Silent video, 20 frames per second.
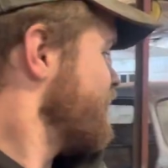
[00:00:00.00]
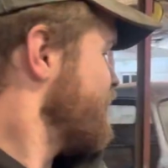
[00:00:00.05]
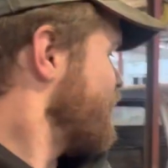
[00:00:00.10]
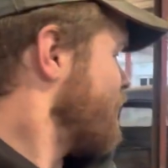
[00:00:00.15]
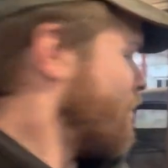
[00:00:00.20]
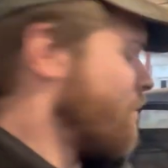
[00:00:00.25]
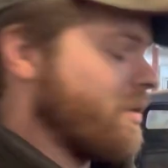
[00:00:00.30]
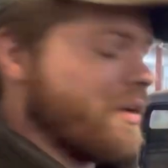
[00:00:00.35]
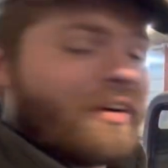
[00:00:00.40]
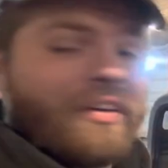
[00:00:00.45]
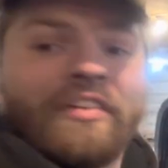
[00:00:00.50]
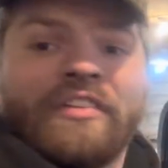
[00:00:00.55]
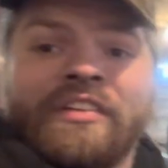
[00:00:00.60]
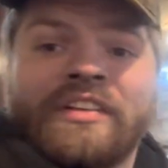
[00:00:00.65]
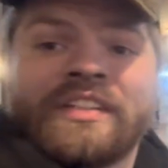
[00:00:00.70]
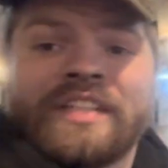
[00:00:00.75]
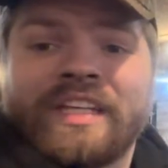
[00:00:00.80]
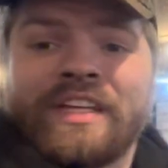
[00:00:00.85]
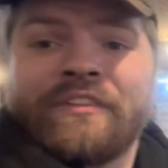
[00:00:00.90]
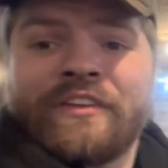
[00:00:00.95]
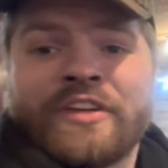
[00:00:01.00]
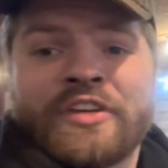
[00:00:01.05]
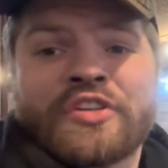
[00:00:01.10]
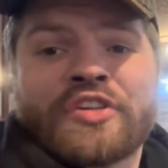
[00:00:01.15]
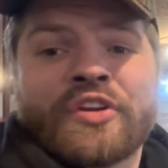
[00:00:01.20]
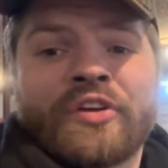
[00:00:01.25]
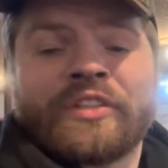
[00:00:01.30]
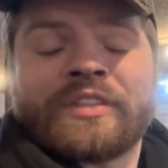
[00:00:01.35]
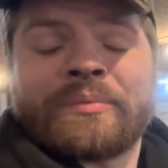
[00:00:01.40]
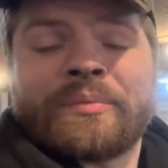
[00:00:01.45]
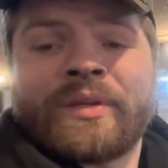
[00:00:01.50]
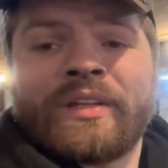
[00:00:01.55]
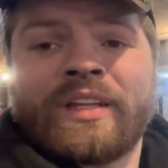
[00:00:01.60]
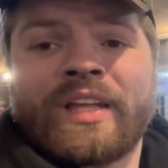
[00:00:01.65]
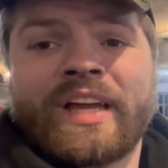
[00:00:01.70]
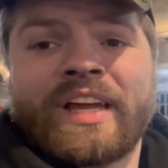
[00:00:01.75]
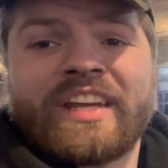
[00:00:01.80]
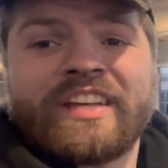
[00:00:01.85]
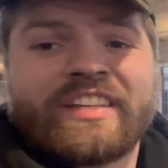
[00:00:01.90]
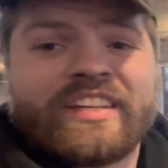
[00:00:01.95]
or TV shows have been
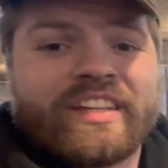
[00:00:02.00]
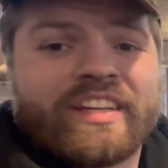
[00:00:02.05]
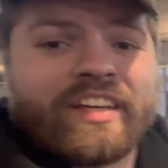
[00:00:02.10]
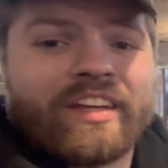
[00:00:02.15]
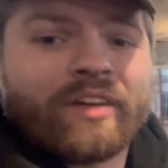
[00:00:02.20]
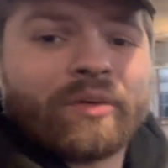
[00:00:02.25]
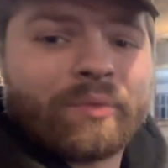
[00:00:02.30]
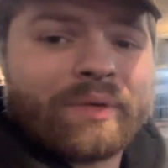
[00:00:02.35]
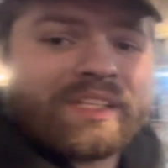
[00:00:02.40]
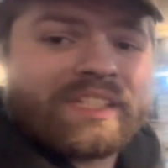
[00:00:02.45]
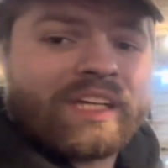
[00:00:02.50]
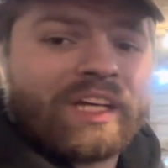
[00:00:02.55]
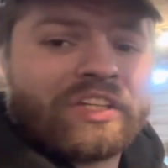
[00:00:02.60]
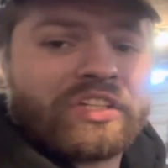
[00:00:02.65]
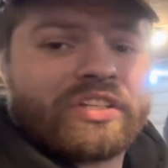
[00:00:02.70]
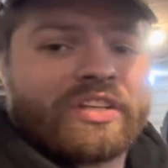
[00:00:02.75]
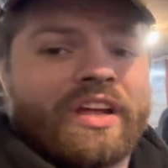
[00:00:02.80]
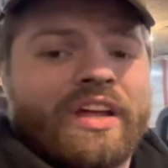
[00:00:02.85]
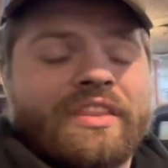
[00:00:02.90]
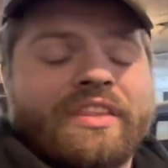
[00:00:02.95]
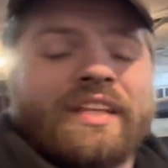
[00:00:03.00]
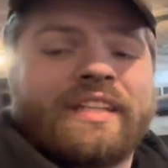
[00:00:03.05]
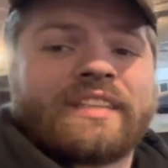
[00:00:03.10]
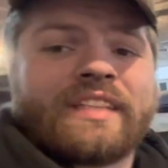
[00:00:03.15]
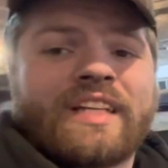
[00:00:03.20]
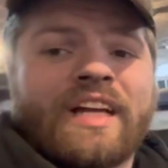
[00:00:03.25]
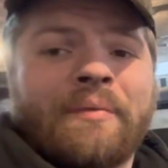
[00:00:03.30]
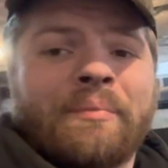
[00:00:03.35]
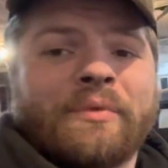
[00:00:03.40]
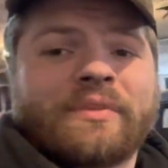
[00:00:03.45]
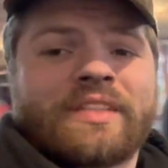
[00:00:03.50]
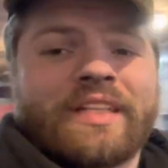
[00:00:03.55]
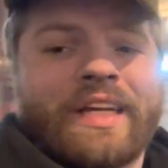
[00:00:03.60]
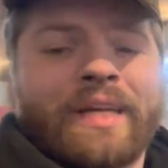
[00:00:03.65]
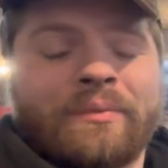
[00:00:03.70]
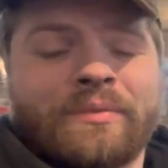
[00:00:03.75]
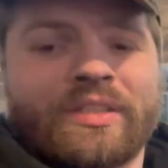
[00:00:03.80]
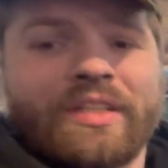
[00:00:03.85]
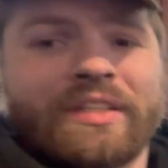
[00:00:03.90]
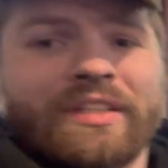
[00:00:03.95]
lying to you. We touched on this a couple
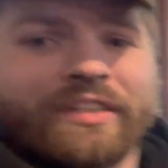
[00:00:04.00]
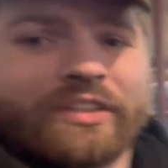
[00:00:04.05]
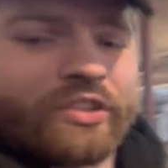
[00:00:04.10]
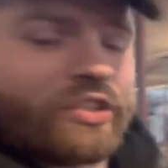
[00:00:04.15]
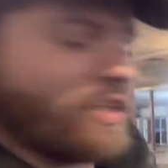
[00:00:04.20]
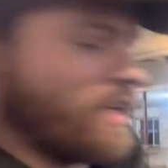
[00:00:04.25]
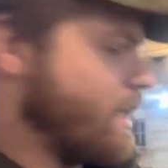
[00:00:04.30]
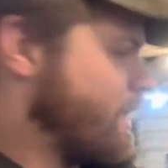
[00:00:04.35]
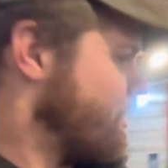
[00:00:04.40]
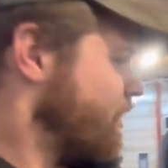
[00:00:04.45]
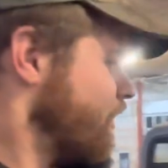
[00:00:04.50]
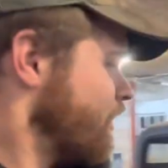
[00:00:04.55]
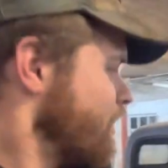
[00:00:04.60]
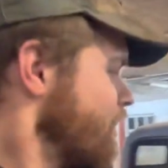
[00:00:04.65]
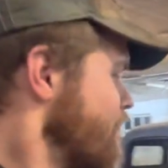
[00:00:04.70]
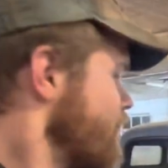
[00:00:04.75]
times on this channel